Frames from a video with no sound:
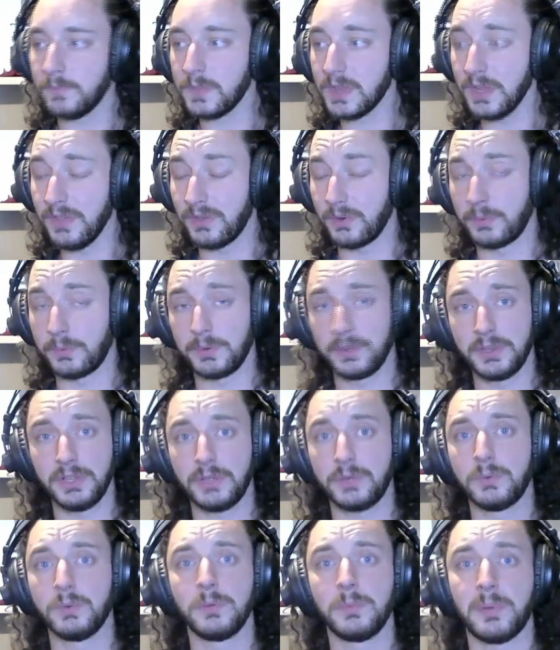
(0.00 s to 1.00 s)
The really
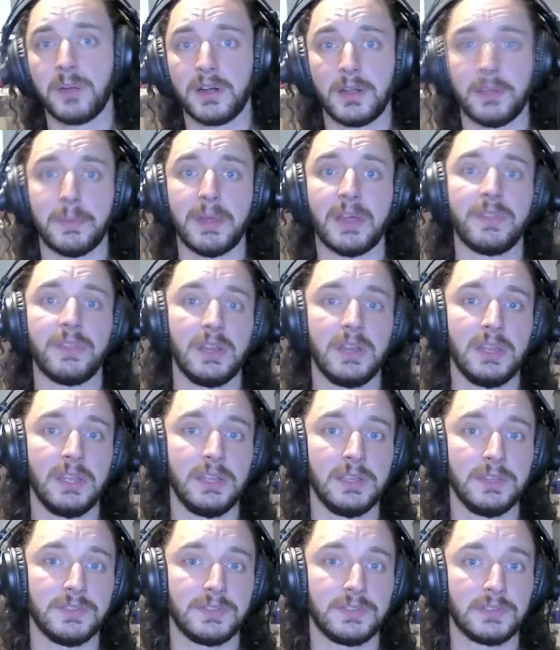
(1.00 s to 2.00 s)
cool part about that
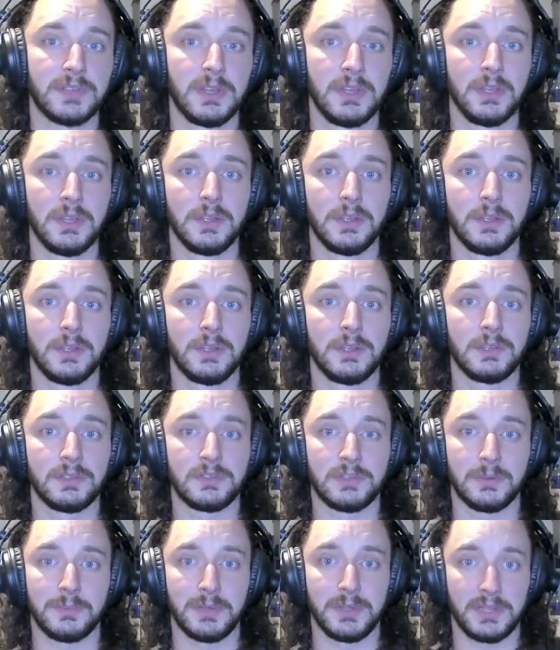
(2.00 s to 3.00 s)
is
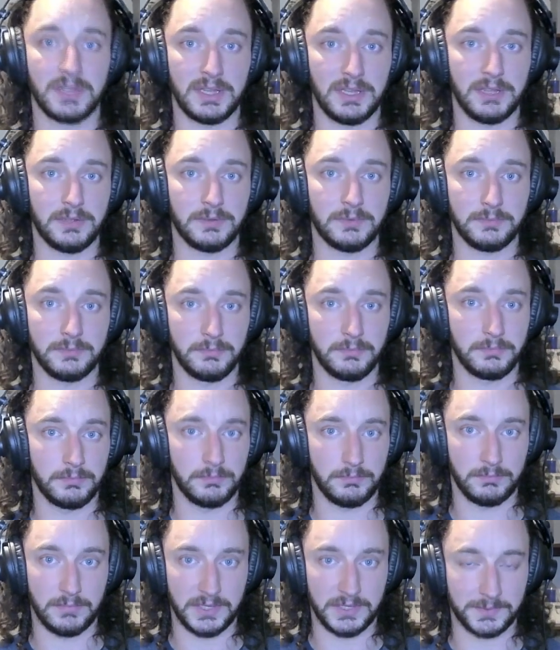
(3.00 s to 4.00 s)
someone like
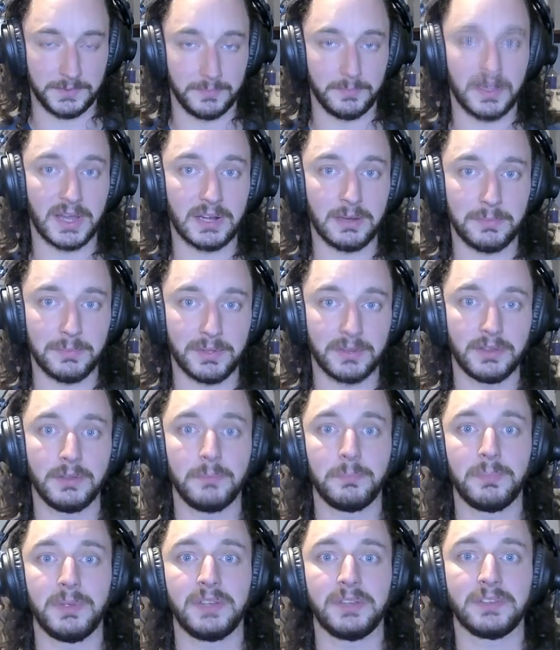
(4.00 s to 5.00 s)
Basement
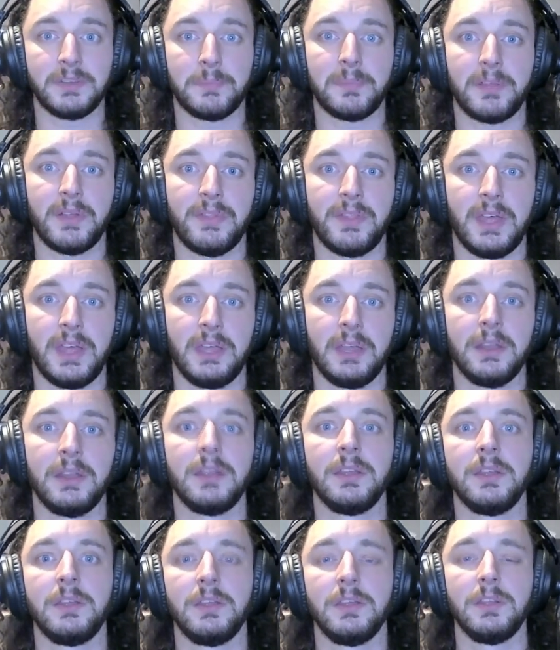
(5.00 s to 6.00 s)
Bodybuilding picked up on that
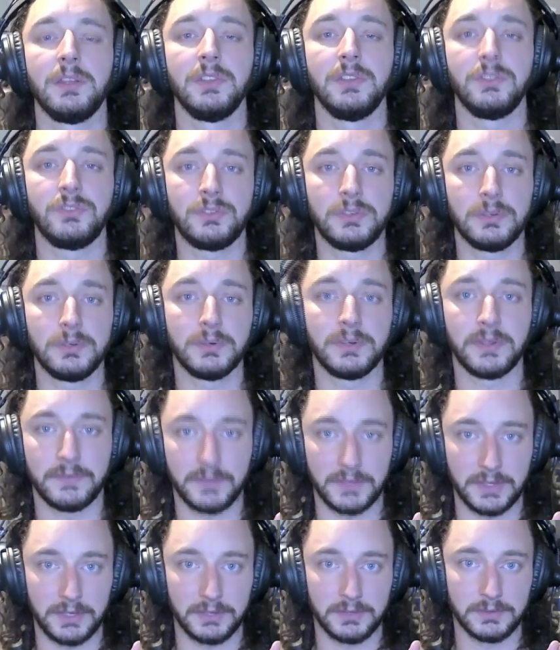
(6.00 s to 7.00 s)

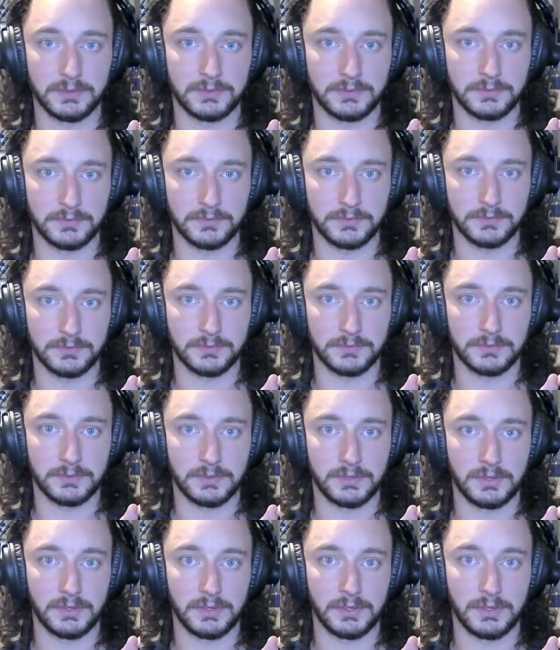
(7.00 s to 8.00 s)
intuitively.
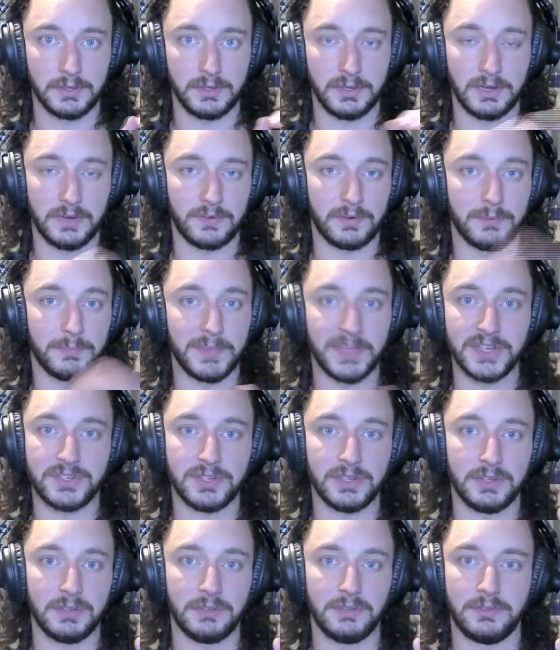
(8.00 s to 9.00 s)
I never
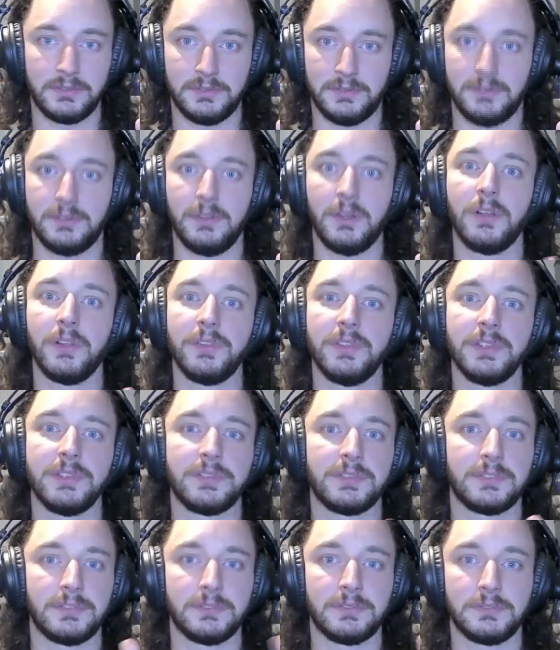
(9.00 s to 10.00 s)
mentioned all
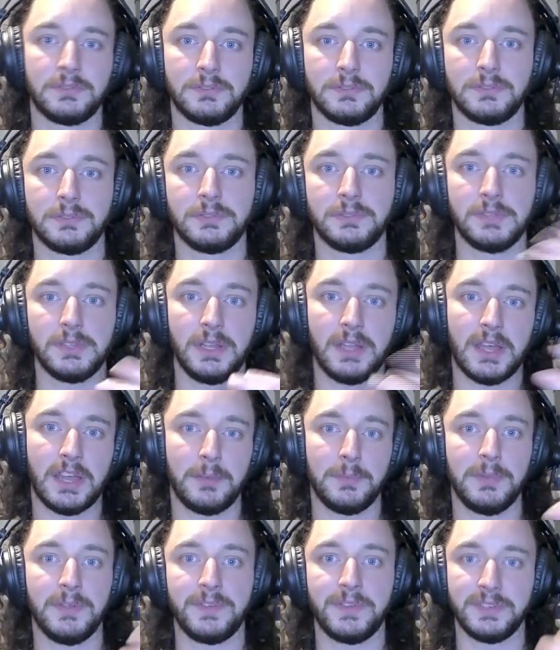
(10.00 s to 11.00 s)
this
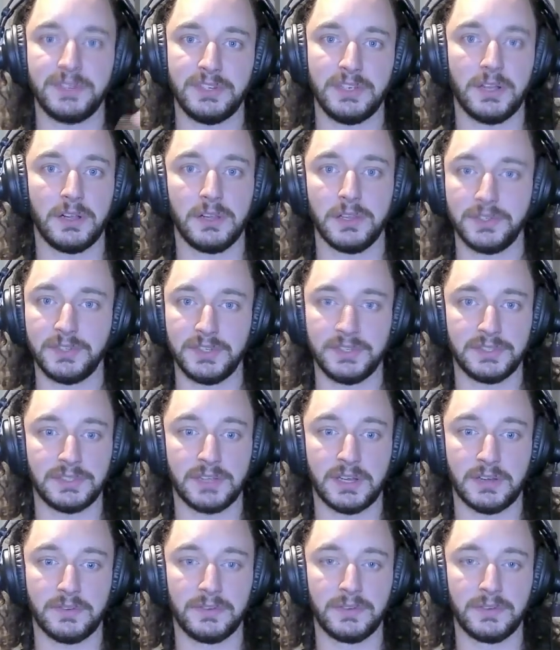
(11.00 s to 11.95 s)
anatomy and physiology stuff.